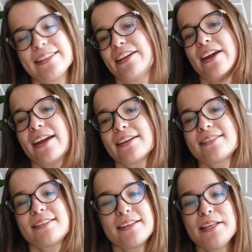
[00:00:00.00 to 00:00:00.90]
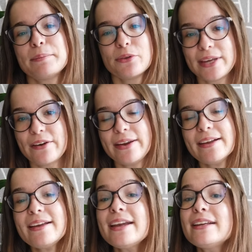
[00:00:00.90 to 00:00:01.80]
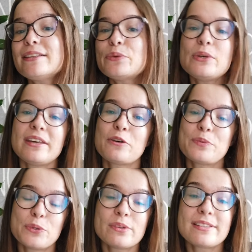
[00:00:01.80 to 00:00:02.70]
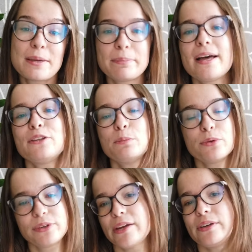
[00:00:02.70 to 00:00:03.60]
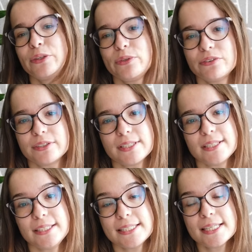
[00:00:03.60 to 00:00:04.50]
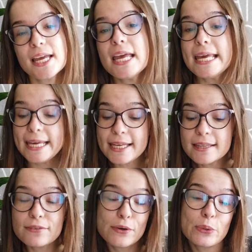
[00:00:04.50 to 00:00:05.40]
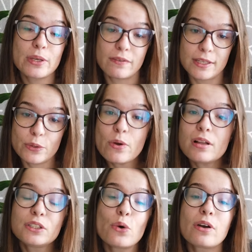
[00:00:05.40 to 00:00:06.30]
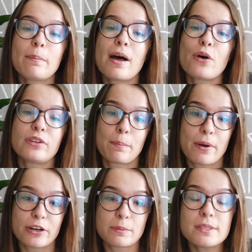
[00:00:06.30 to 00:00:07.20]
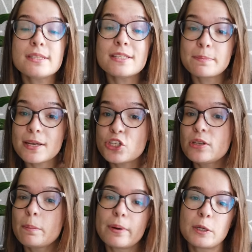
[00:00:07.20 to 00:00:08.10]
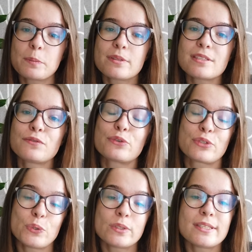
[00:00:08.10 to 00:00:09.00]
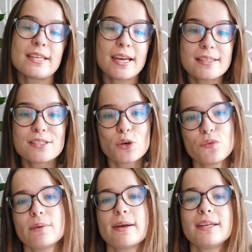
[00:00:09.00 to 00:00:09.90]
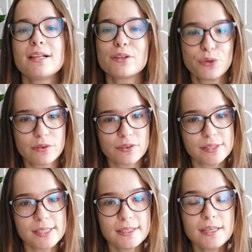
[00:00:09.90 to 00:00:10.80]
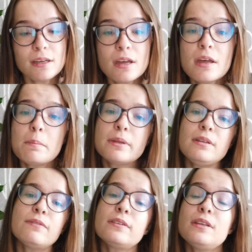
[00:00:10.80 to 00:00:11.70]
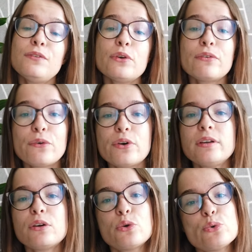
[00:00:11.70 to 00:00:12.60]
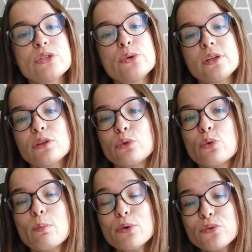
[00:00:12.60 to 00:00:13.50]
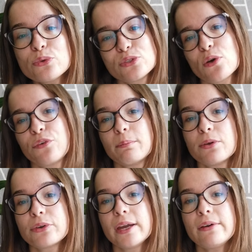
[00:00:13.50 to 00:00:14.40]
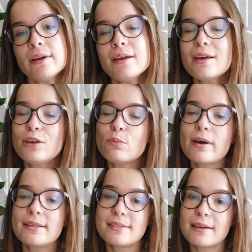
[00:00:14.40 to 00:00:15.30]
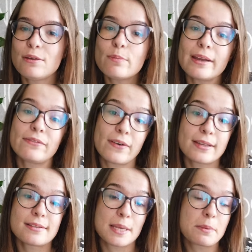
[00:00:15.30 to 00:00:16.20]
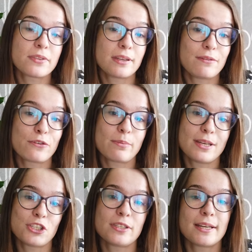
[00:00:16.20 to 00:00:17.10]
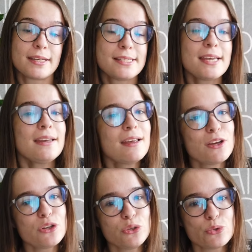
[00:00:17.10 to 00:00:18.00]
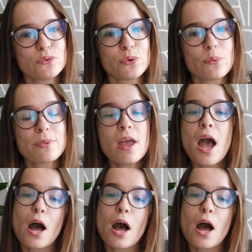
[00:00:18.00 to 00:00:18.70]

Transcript: Interhex studying Bulgaria and we help students apply to Bulgarian universities. In the following video, I'll talk about apartments, especially apartments for students at Sofia Medical University. But even if you're a foreigner who's looking to move to Sofia, Bulgaria, you might find some of the information that I say useful.